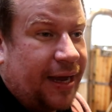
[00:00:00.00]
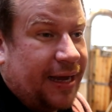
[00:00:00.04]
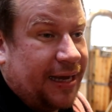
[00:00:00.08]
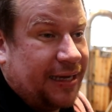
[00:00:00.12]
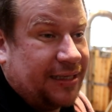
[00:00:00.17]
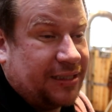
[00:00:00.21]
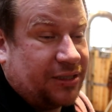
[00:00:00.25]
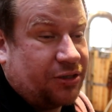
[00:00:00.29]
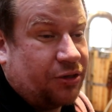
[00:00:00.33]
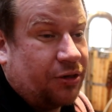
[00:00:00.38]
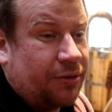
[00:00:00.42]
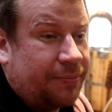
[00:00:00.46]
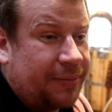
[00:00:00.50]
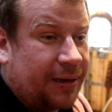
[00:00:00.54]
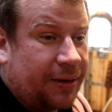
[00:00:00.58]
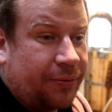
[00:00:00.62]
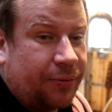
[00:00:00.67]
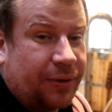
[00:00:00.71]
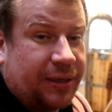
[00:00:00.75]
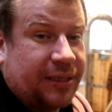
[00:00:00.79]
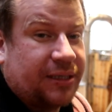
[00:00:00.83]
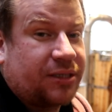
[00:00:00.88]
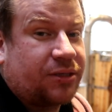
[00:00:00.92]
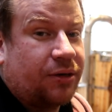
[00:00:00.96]
it's going to be
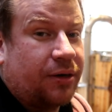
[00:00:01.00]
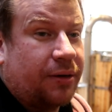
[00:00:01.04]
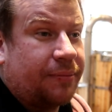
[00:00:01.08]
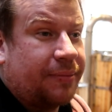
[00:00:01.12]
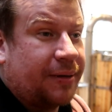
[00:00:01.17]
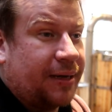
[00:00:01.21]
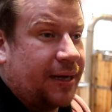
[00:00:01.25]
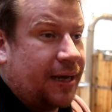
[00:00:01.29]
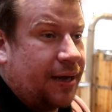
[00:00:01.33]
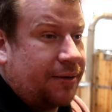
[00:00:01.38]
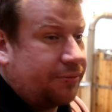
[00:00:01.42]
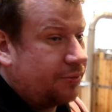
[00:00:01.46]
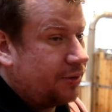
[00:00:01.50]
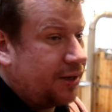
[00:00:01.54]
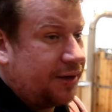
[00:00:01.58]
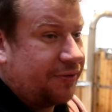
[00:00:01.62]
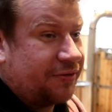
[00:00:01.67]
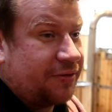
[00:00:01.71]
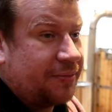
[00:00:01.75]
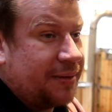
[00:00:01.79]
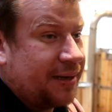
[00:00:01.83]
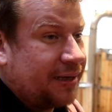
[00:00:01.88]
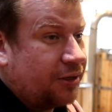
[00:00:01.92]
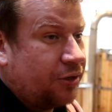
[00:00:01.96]
what it's going to be. I'm going to have
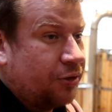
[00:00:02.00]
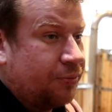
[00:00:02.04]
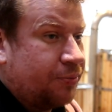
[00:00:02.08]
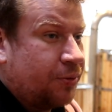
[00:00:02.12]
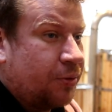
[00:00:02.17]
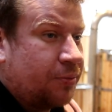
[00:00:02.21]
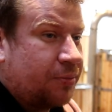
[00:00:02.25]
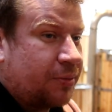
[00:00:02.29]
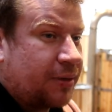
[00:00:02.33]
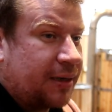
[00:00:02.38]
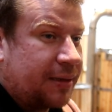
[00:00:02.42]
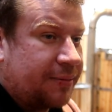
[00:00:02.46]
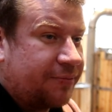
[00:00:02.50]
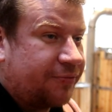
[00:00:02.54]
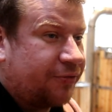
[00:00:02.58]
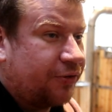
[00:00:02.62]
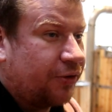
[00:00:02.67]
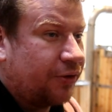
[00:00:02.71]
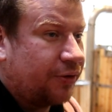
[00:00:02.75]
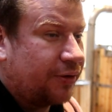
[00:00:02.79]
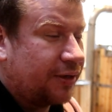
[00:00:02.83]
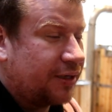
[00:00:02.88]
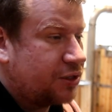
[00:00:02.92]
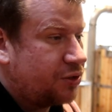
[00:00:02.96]
to make a new pump clip
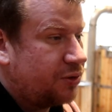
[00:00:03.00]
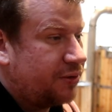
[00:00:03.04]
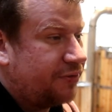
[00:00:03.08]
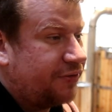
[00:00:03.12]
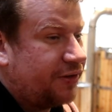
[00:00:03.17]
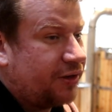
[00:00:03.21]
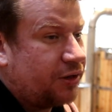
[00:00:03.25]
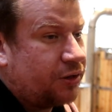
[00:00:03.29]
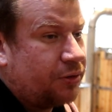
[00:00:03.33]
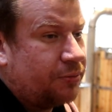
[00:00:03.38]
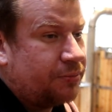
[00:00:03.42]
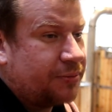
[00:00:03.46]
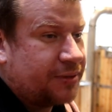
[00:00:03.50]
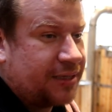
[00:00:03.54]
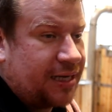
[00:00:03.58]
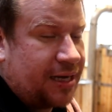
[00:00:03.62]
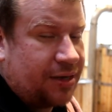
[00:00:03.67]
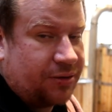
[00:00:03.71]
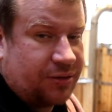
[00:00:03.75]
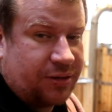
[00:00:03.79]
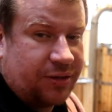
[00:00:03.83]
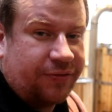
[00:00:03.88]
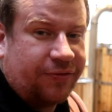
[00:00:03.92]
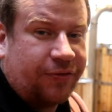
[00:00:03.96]
for it so if it comes
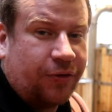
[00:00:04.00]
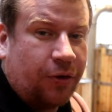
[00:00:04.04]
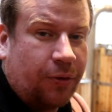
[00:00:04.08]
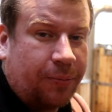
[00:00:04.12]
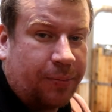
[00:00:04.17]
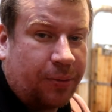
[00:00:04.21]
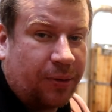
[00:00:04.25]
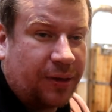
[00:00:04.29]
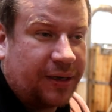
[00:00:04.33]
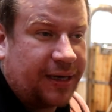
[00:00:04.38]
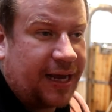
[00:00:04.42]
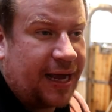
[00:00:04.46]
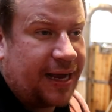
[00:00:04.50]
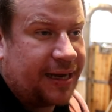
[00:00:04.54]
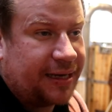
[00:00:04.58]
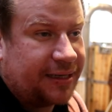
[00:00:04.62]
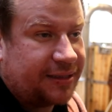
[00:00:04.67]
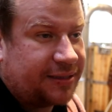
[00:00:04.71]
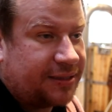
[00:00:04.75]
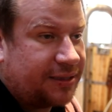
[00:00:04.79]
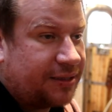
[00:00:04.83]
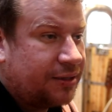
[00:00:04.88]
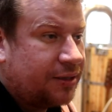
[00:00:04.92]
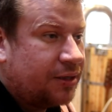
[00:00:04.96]
out at 4.8
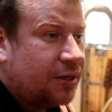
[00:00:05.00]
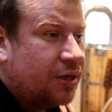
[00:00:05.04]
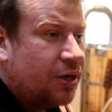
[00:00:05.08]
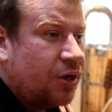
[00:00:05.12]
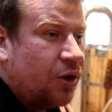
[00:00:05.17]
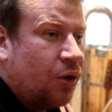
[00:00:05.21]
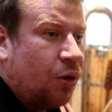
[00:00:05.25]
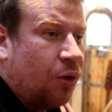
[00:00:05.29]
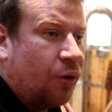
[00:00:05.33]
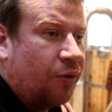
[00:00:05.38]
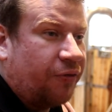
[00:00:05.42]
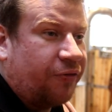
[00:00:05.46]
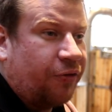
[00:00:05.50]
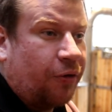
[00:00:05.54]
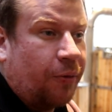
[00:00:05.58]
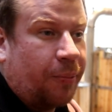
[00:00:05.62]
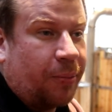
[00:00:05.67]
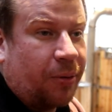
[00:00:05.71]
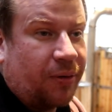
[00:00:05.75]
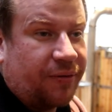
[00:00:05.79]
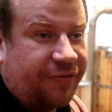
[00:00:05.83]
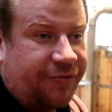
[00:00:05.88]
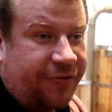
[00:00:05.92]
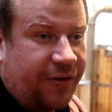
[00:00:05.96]
or
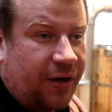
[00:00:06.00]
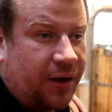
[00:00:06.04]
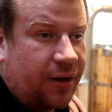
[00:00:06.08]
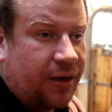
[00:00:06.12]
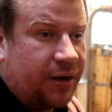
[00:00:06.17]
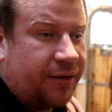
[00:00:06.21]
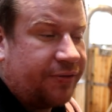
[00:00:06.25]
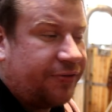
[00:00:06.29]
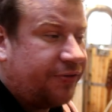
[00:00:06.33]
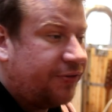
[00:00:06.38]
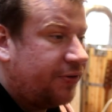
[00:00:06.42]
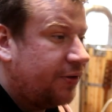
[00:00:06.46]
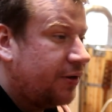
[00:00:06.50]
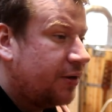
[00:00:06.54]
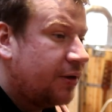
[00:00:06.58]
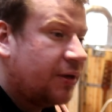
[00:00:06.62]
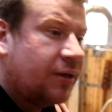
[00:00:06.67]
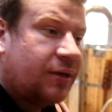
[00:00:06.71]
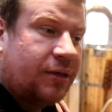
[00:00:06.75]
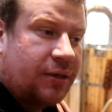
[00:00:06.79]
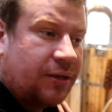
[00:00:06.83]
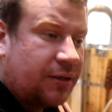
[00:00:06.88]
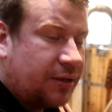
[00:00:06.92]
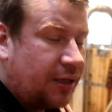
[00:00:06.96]

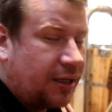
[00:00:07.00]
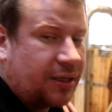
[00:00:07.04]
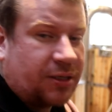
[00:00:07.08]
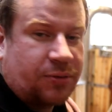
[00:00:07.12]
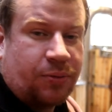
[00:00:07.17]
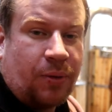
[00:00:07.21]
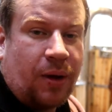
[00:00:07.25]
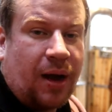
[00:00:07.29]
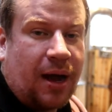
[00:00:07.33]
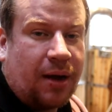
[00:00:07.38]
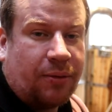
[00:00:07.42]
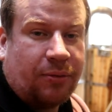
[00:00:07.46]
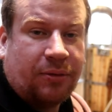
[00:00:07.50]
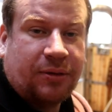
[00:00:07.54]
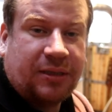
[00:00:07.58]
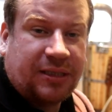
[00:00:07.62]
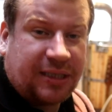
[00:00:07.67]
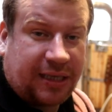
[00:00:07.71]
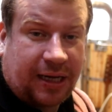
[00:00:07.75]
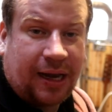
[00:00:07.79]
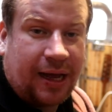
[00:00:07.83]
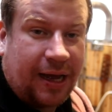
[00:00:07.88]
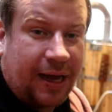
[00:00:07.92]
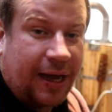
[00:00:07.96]
4.5 that's what I will
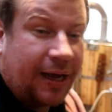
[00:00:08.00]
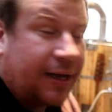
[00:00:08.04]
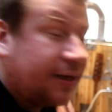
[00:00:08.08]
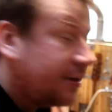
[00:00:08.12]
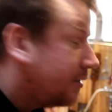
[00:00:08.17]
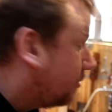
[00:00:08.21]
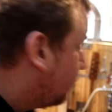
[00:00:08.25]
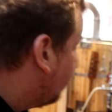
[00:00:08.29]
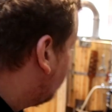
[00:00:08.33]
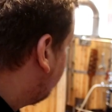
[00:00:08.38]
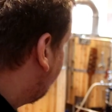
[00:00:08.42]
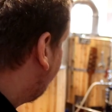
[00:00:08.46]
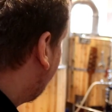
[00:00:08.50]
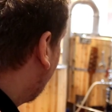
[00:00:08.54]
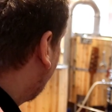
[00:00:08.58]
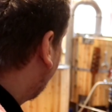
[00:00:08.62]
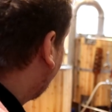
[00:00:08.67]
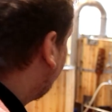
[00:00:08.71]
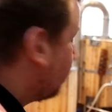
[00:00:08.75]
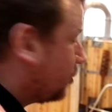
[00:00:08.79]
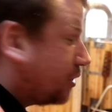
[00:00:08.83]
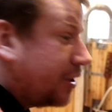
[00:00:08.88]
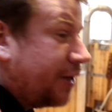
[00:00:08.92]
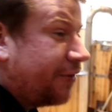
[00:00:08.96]
declare. Doesn't make
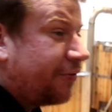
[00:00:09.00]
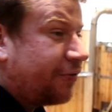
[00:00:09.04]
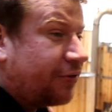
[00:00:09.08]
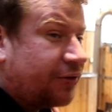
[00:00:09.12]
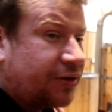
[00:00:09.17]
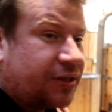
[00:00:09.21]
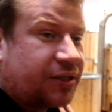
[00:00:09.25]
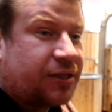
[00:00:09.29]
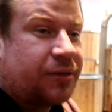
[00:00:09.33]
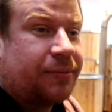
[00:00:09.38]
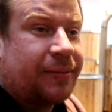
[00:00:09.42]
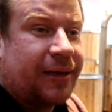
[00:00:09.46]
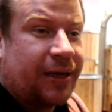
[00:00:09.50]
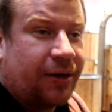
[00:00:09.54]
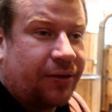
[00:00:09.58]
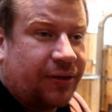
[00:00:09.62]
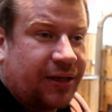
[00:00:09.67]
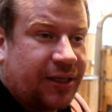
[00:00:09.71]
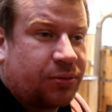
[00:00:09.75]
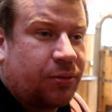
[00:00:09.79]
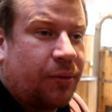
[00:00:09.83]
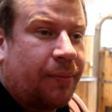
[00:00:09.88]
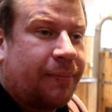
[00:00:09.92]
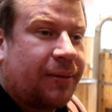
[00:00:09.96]
much difference to me on
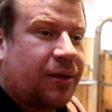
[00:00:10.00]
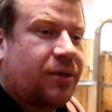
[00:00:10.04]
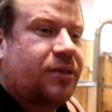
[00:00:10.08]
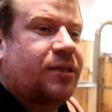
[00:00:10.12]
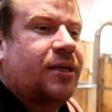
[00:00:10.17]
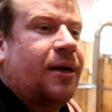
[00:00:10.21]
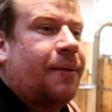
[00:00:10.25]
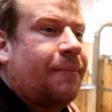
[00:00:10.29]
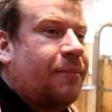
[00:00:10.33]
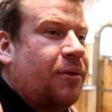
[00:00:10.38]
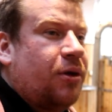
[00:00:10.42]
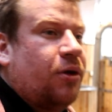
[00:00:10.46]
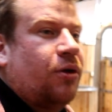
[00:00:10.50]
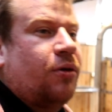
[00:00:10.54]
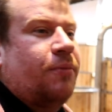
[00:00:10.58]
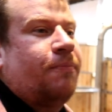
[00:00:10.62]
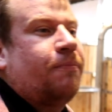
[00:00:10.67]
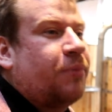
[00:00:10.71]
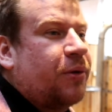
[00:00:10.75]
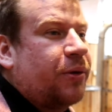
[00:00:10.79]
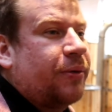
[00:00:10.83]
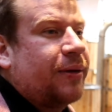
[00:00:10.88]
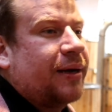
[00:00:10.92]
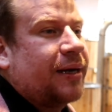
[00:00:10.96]
this one because I'm
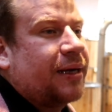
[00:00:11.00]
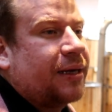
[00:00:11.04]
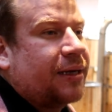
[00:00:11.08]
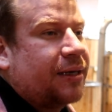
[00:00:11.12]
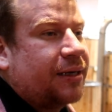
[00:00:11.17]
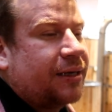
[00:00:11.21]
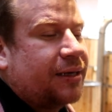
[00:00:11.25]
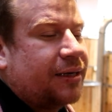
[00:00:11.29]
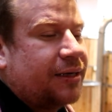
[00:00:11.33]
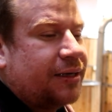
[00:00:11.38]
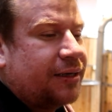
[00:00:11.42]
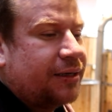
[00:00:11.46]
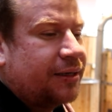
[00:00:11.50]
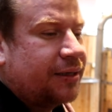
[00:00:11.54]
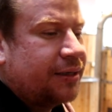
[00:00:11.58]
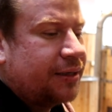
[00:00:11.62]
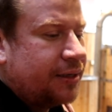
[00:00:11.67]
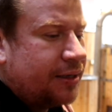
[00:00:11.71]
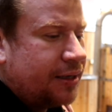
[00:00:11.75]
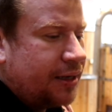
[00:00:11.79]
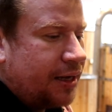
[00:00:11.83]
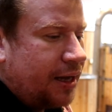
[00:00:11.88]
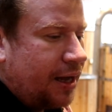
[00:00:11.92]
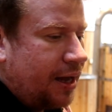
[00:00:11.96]
not brewing
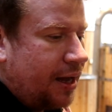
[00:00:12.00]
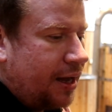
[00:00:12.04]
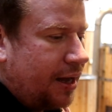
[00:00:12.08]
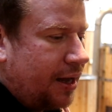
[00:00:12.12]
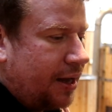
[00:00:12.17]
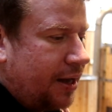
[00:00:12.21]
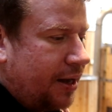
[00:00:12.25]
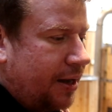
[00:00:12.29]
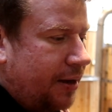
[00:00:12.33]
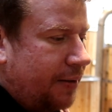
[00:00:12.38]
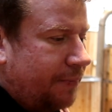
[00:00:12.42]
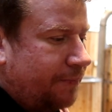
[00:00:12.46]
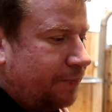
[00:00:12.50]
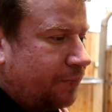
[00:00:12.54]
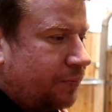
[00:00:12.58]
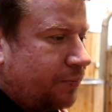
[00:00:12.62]
uh,